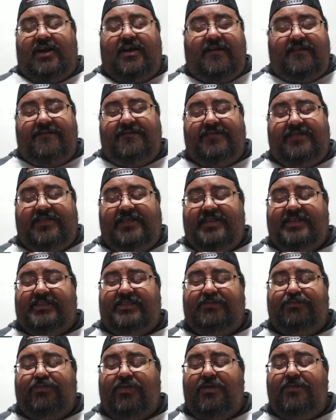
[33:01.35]
of
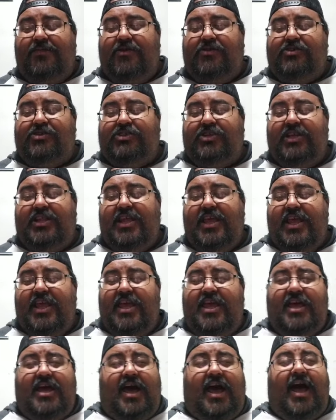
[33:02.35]
this promotion.
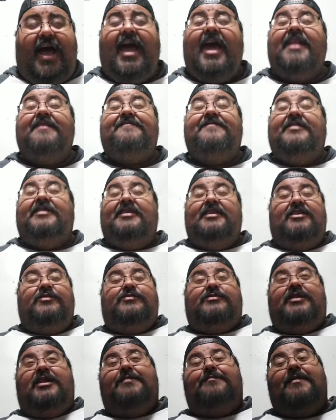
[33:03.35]
I had a feeling he
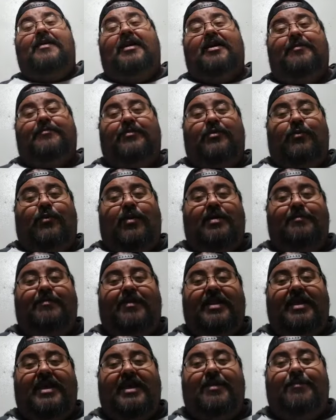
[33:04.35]
was going to pick up the win,
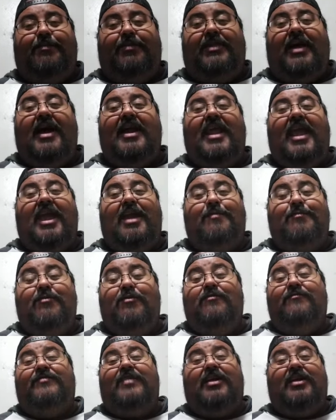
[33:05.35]
but he applied a
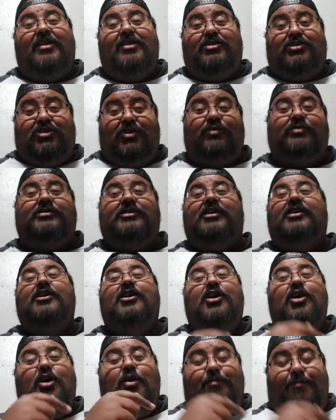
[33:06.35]
move that Shota
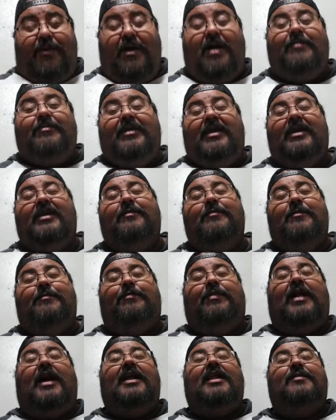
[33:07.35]
probably he
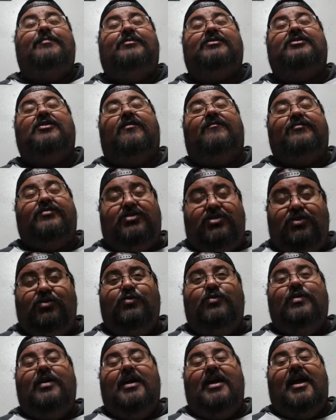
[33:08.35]
applied himself
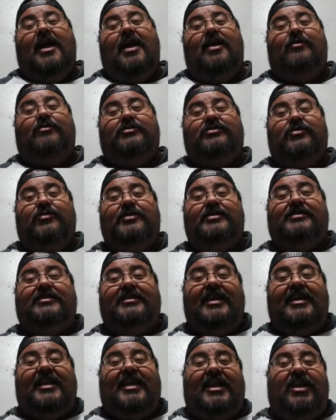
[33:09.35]
to, and also his
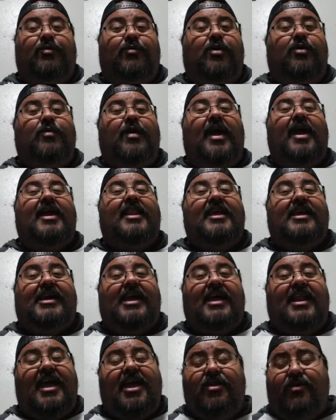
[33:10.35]
late hero Eddie
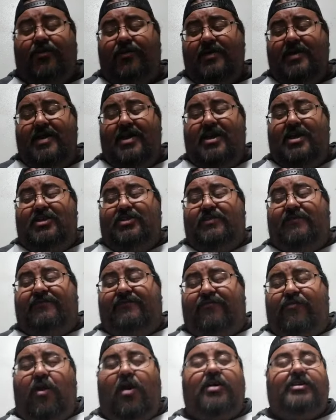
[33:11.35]
Guerrero, the
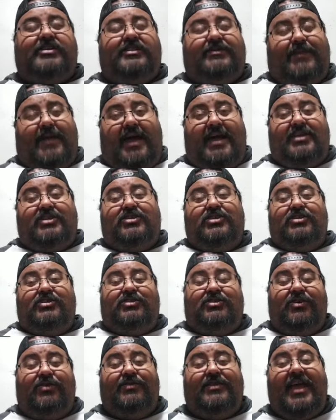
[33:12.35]
frog splash.
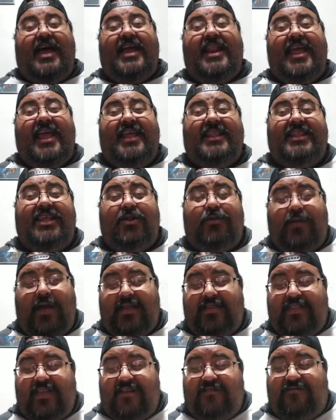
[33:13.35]
So that ended
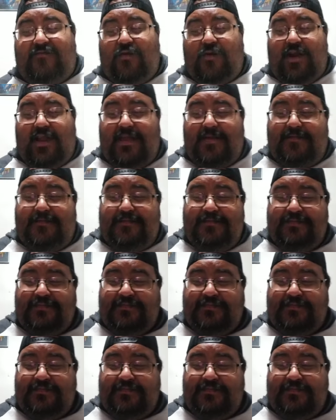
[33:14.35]
right there for him.